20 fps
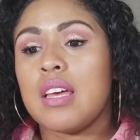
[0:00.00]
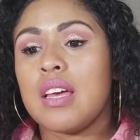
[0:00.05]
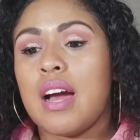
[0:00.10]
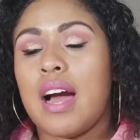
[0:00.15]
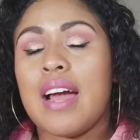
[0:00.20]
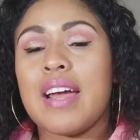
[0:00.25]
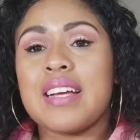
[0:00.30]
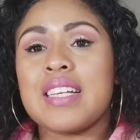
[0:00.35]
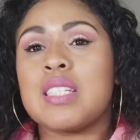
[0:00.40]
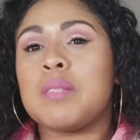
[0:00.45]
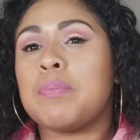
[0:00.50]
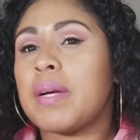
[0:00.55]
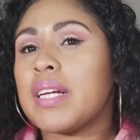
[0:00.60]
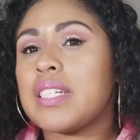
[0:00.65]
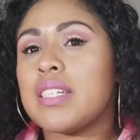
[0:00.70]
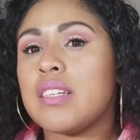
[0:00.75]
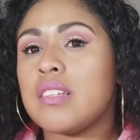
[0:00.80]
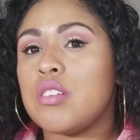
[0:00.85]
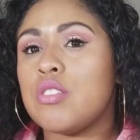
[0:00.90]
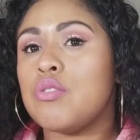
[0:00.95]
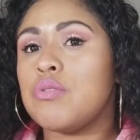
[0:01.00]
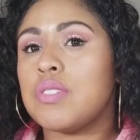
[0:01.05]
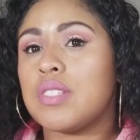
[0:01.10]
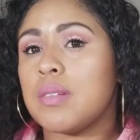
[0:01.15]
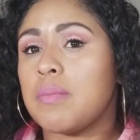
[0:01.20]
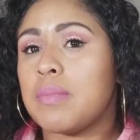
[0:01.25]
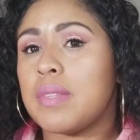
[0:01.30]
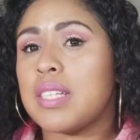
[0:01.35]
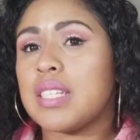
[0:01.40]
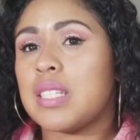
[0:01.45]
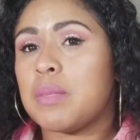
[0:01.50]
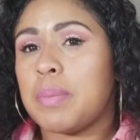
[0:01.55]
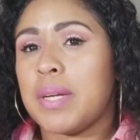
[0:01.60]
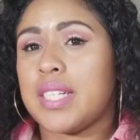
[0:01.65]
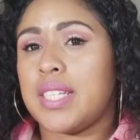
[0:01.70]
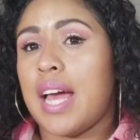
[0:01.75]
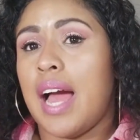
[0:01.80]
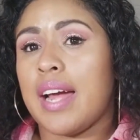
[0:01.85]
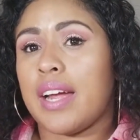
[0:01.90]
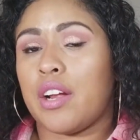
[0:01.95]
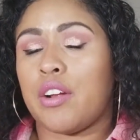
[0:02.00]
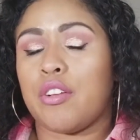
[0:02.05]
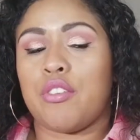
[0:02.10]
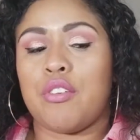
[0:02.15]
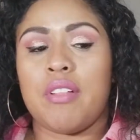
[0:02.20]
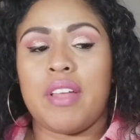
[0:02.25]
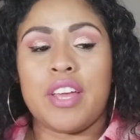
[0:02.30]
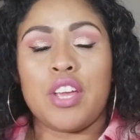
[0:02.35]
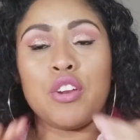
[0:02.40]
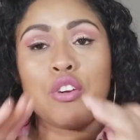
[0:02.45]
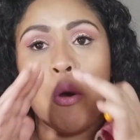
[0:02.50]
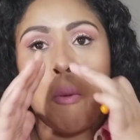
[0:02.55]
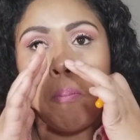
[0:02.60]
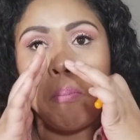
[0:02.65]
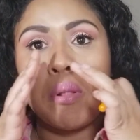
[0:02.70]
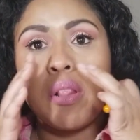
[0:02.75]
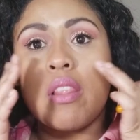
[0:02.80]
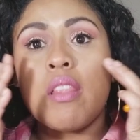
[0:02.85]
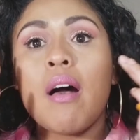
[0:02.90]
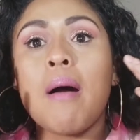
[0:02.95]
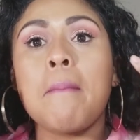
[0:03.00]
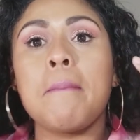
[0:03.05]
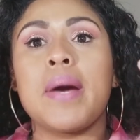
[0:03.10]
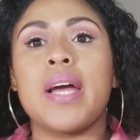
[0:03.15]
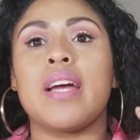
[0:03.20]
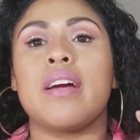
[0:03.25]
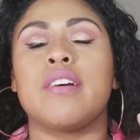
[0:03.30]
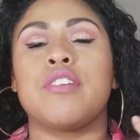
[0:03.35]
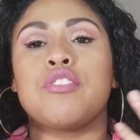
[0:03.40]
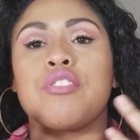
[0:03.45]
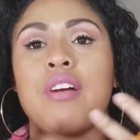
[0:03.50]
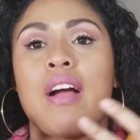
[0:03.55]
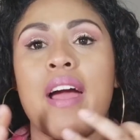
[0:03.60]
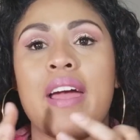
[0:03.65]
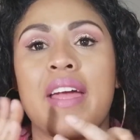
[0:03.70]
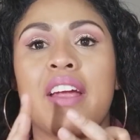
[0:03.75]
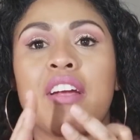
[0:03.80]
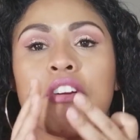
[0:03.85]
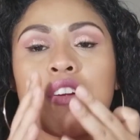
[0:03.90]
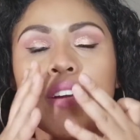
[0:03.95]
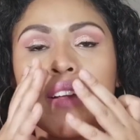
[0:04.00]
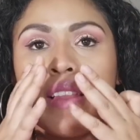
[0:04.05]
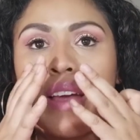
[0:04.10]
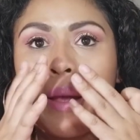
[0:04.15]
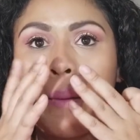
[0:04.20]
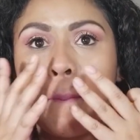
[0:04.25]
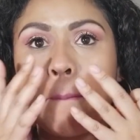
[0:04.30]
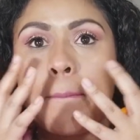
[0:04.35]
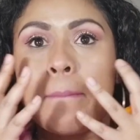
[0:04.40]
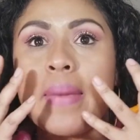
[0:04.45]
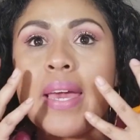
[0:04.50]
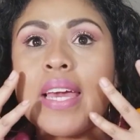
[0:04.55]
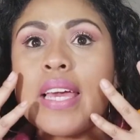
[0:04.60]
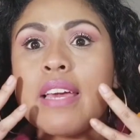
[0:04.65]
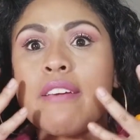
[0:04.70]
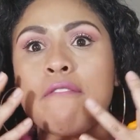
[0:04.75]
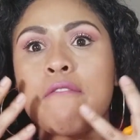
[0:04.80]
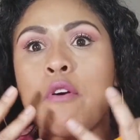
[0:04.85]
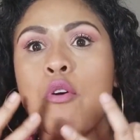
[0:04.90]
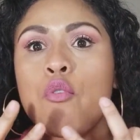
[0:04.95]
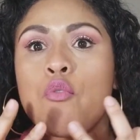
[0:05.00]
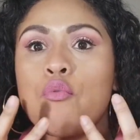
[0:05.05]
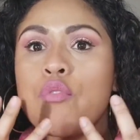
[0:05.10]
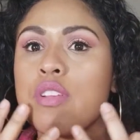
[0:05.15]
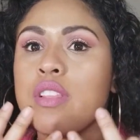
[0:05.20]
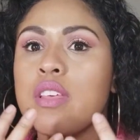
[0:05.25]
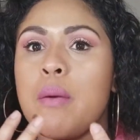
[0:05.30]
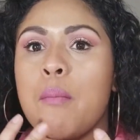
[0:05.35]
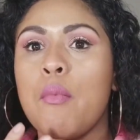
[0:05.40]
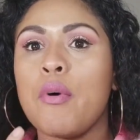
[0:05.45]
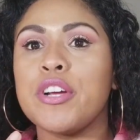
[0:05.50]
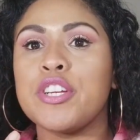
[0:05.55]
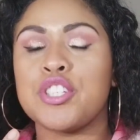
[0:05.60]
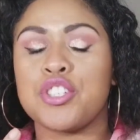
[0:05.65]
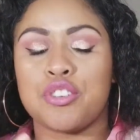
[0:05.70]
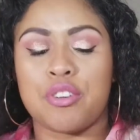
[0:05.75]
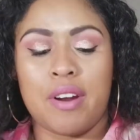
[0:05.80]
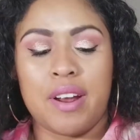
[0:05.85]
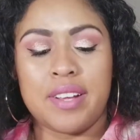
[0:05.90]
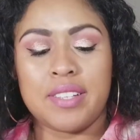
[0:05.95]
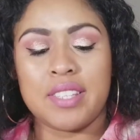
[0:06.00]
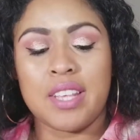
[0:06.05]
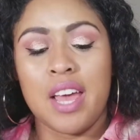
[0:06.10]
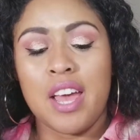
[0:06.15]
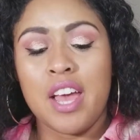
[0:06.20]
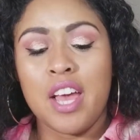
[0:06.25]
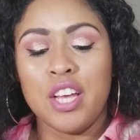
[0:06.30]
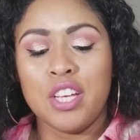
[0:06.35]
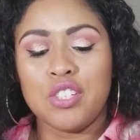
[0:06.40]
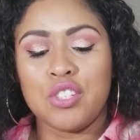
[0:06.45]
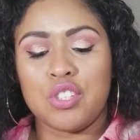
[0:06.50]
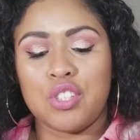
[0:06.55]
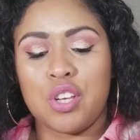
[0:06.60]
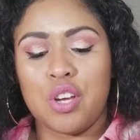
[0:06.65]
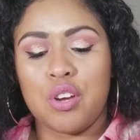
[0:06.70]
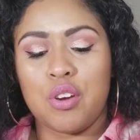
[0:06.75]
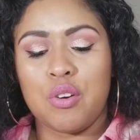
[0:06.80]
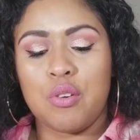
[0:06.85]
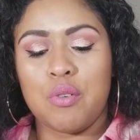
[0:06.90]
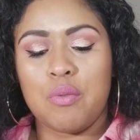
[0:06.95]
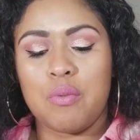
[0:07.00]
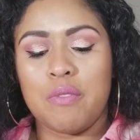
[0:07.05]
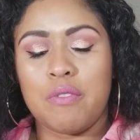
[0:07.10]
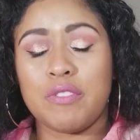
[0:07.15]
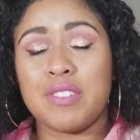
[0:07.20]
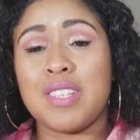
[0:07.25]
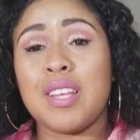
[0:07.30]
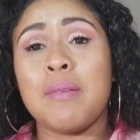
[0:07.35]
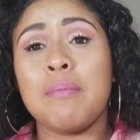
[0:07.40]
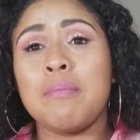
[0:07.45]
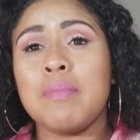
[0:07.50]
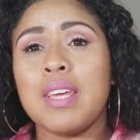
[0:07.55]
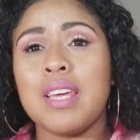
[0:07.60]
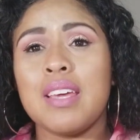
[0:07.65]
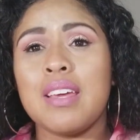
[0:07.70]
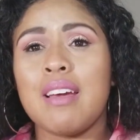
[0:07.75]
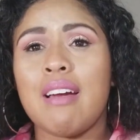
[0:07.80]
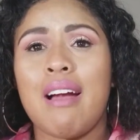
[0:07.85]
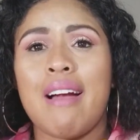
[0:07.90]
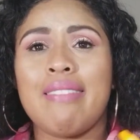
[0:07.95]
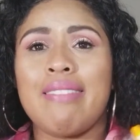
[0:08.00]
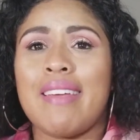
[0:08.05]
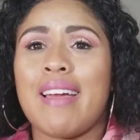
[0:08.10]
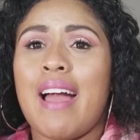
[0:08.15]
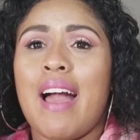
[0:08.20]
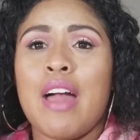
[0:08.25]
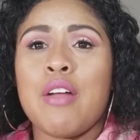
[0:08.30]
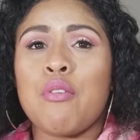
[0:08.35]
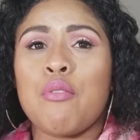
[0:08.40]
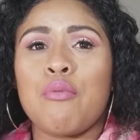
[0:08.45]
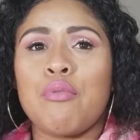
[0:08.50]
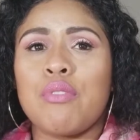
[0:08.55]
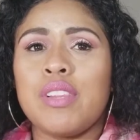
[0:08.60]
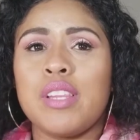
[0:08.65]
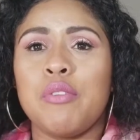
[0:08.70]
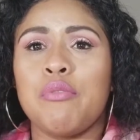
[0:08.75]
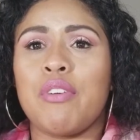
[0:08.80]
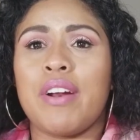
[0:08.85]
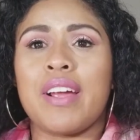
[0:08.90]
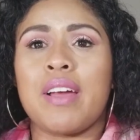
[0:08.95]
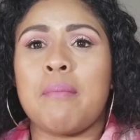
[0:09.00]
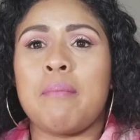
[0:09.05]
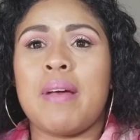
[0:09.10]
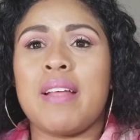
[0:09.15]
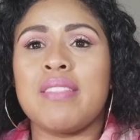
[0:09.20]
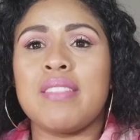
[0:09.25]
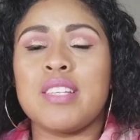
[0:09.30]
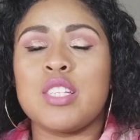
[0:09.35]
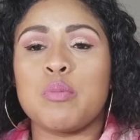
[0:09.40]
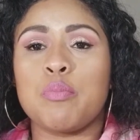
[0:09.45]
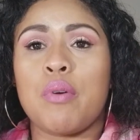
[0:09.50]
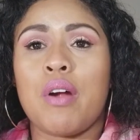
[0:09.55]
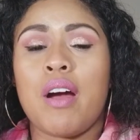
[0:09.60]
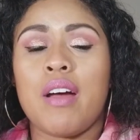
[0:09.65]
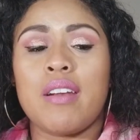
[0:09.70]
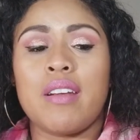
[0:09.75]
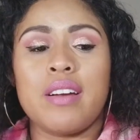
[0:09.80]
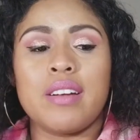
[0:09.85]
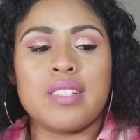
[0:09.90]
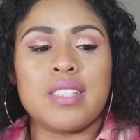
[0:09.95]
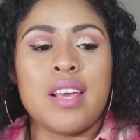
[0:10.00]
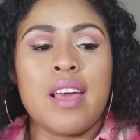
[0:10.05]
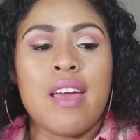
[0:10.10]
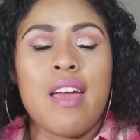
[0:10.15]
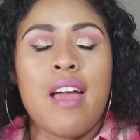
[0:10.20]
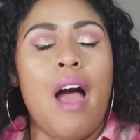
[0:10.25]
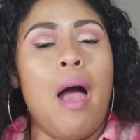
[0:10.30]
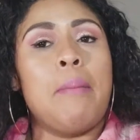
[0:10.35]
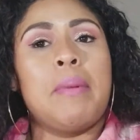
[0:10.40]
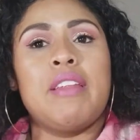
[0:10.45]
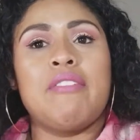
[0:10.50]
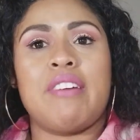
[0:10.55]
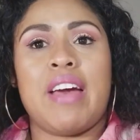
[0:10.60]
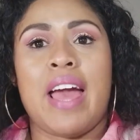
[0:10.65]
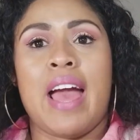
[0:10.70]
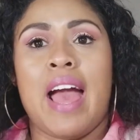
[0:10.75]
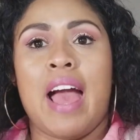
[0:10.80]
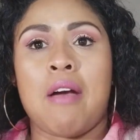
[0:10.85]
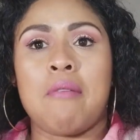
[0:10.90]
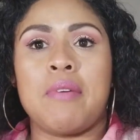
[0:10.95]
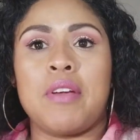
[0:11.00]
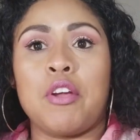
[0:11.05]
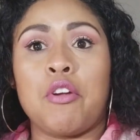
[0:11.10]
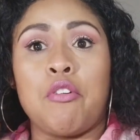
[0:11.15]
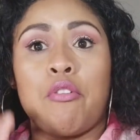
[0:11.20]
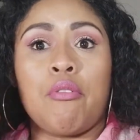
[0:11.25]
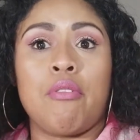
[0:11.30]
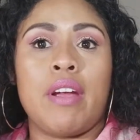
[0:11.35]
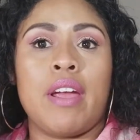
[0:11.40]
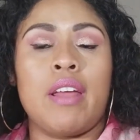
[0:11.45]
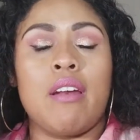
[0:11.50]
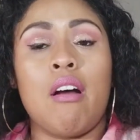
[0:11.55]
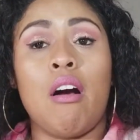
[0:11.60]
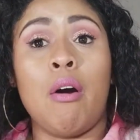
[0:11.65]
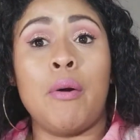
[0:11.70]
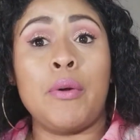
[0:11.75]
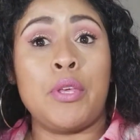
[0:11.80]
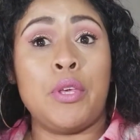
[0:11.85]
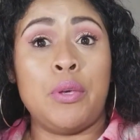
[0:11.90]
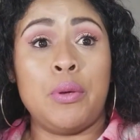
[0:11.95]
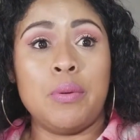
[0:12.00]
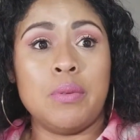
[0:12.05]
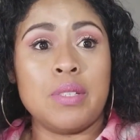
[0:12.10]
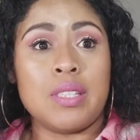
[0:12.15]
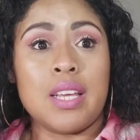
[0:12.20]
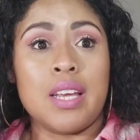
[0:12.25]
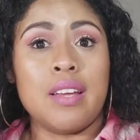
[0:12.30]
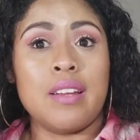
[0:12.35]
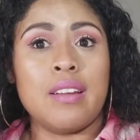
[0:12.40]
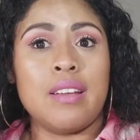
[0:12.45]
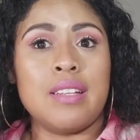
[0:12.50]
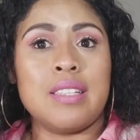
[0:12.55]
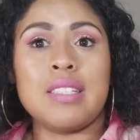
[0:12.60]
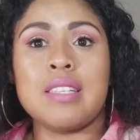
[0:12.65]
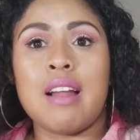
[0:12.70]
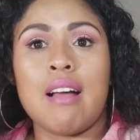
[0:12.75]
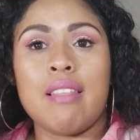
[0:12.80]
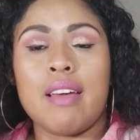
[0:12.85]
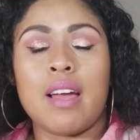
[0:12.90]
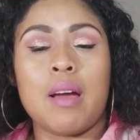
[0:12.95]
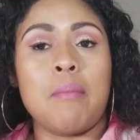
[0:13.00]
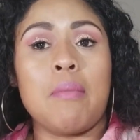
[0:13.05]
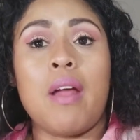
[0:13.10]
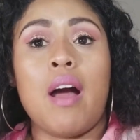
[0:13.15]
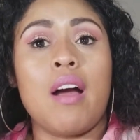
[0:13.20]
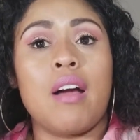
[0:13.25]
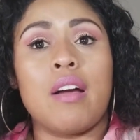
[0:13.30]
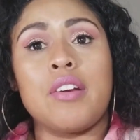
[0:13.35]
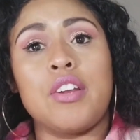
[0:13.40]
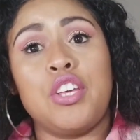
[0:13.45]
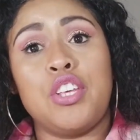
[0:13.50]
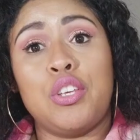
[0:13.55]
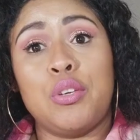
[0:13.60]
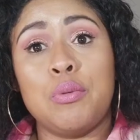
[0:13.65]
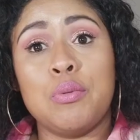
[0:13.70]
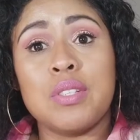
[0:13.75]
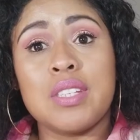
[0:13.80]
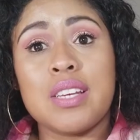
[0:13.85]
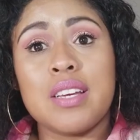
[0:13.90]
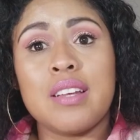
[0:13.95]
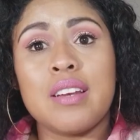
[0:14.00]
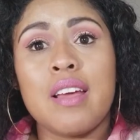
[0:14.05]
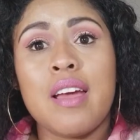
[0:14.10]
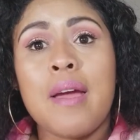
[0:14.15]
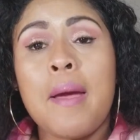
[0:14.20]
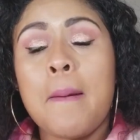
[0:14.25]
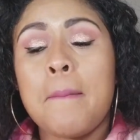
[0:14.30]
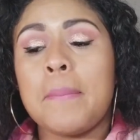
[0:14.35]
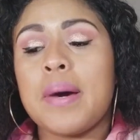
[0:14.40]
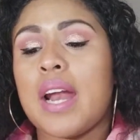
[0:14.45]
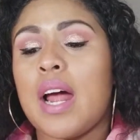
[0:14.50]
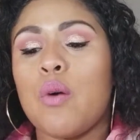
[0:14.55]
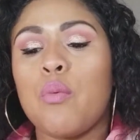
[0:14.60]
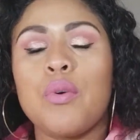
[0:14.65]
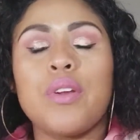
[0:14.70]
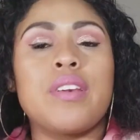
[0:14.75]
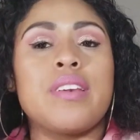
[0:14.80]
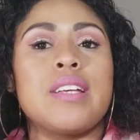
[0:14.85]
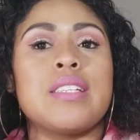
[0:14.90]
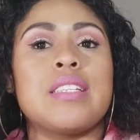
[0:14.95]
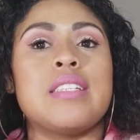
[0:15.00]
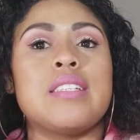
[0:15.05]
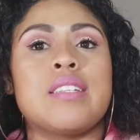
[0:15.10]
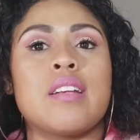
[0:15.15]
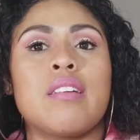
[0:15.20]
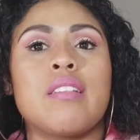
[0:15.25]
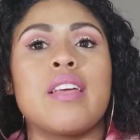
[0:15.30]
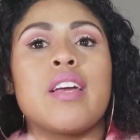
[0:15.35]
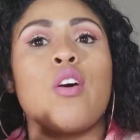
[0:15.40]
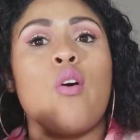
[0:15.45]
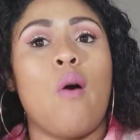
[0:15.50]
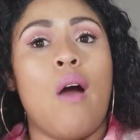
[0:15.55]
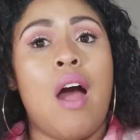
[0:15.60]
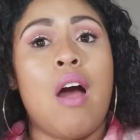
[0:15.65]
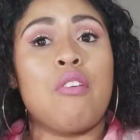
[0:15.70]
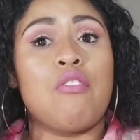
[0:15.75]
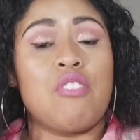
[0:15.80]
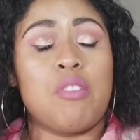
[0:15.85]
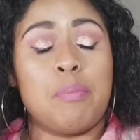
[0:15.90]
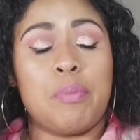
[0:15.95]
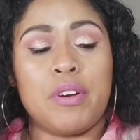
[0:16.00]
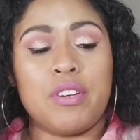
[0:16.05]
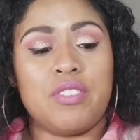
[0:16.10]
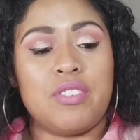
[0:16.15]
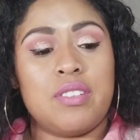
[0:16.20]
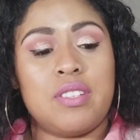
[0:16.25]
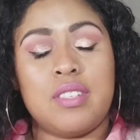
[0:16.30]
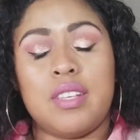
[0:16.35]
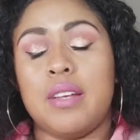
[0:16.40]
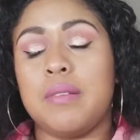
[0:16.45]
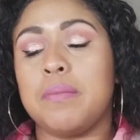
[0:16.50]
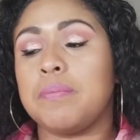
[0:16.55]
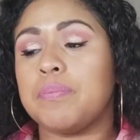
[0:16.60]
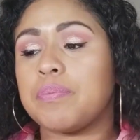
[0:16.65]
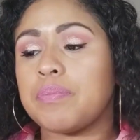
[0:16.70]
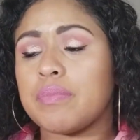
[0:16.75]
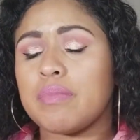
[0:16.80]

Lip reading: I expected to do something spectacular, like, plump my under eye area, like make it feel really moisturized. So to me, I don't really recommend this product. I mean, if I have it, great, I'll use it. It's not like I'm not going to use it, but I wouldn't necessarily go out and repurchase it.